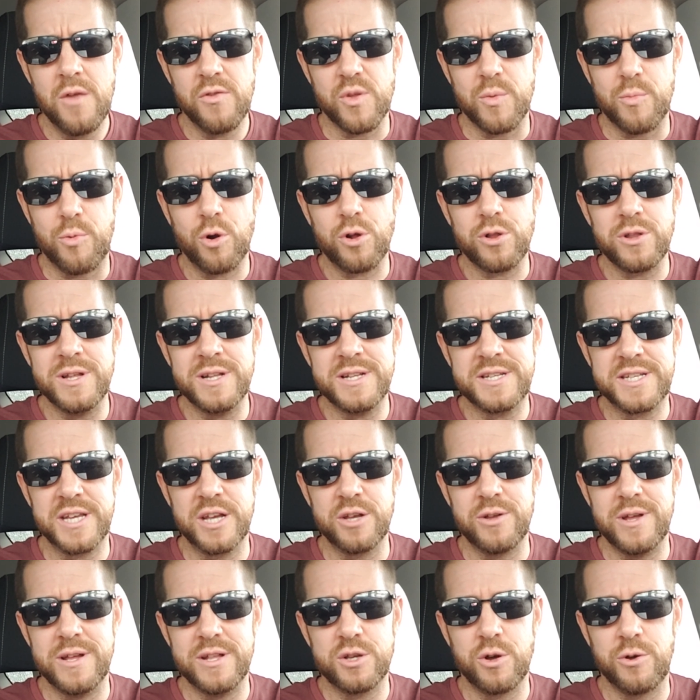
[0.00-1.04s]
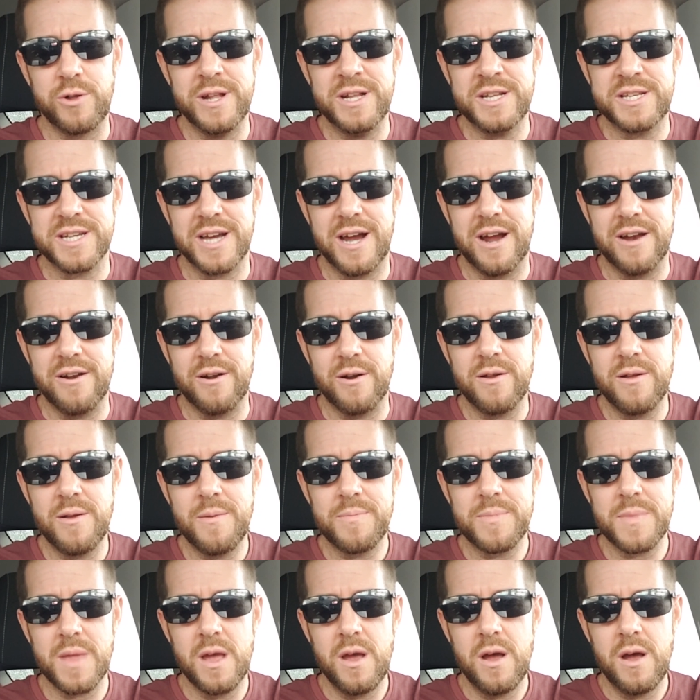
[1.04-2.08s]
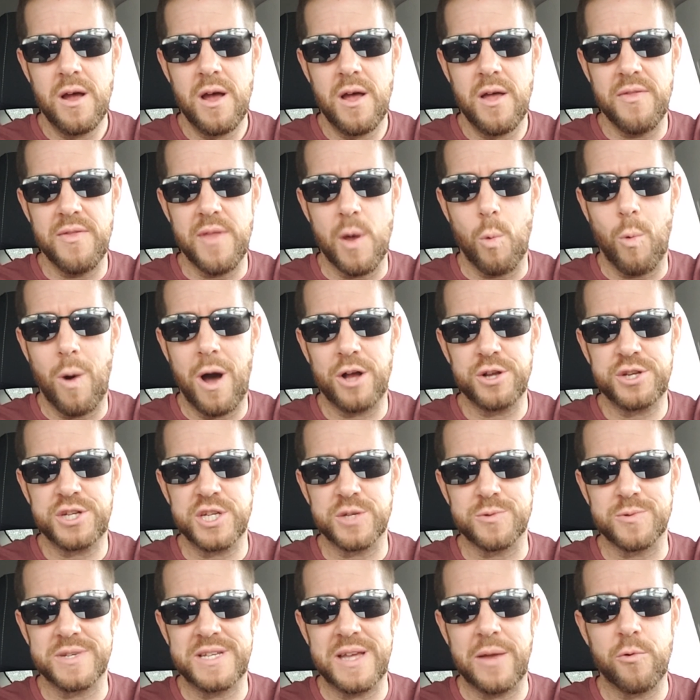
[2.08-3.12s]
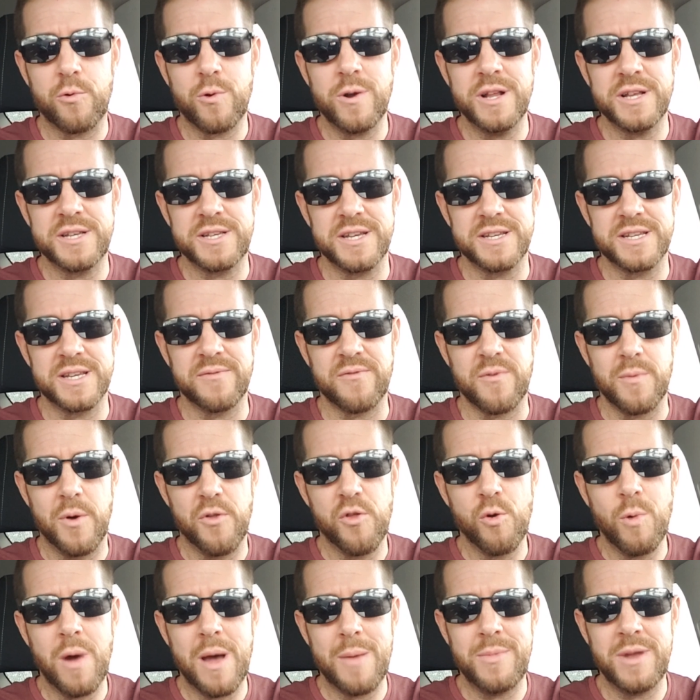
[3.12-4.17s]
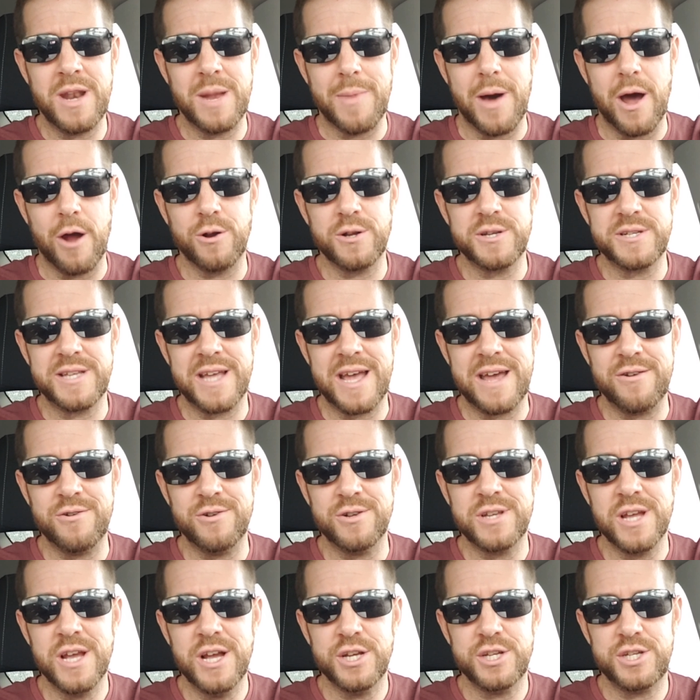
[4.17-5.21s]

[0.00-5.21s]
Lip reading: that while she's received criticism from other women about her standards,